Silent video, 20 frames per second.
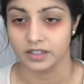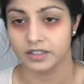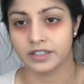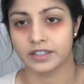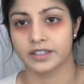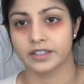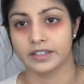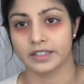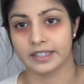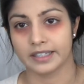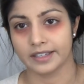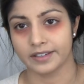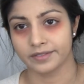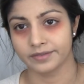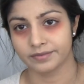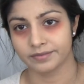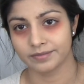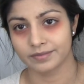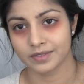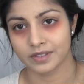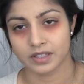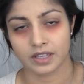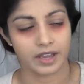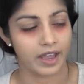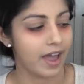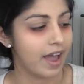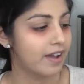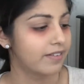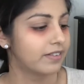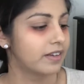clearly, it's
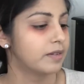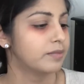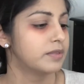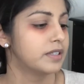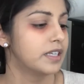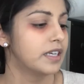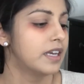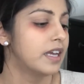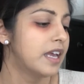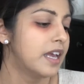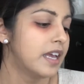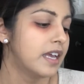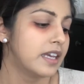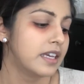like half empty,